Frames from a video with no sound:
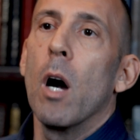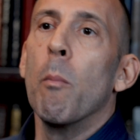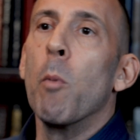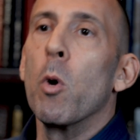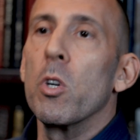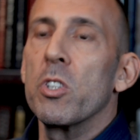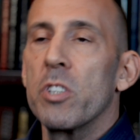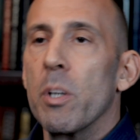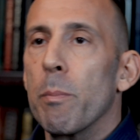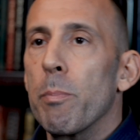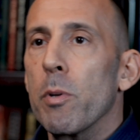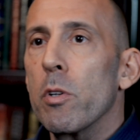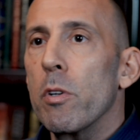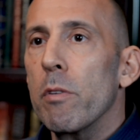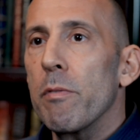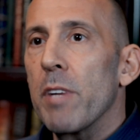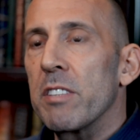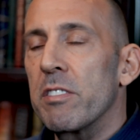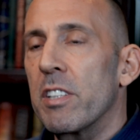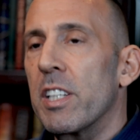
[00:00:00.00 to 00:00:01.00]
A more
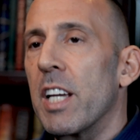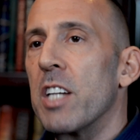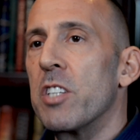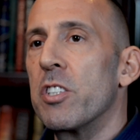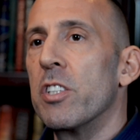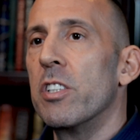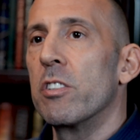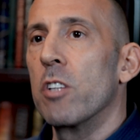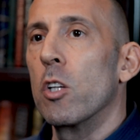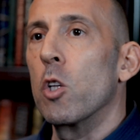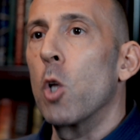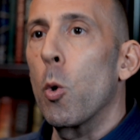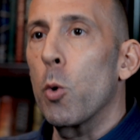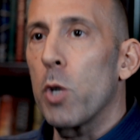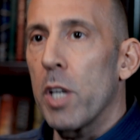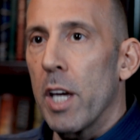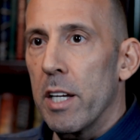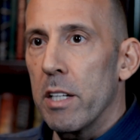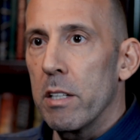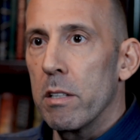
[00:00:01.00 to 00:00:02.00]
simpler investigation is a
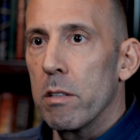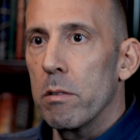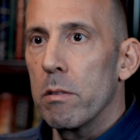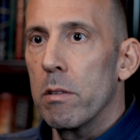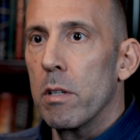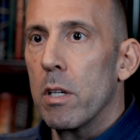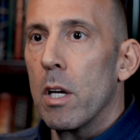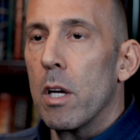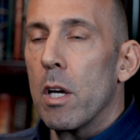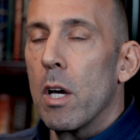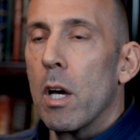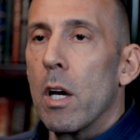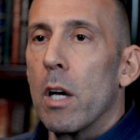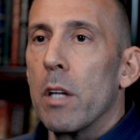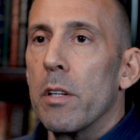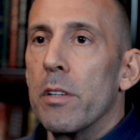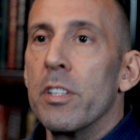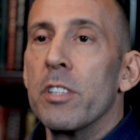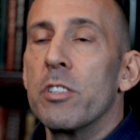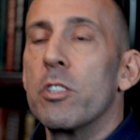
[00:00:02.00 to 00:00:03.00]
locate.
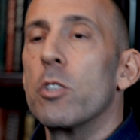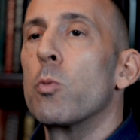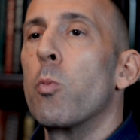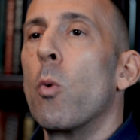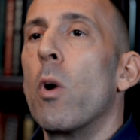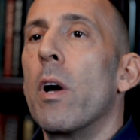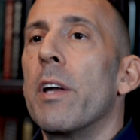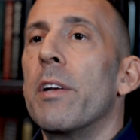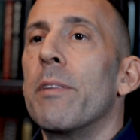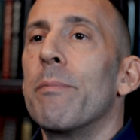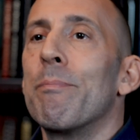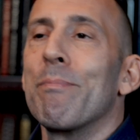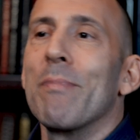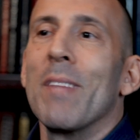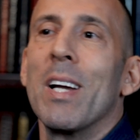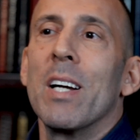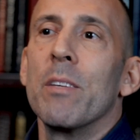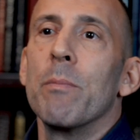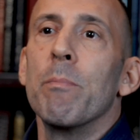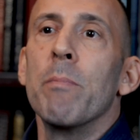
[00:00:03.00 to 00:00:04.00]
This is when
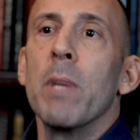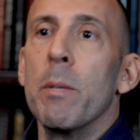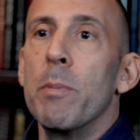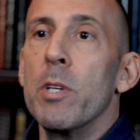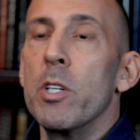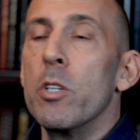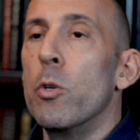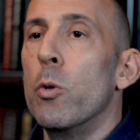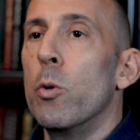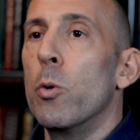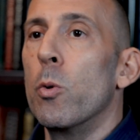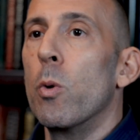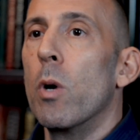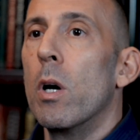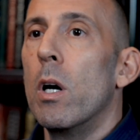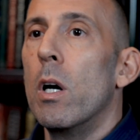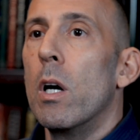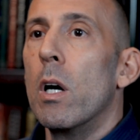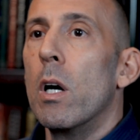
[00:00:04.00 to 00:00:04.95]
maybe you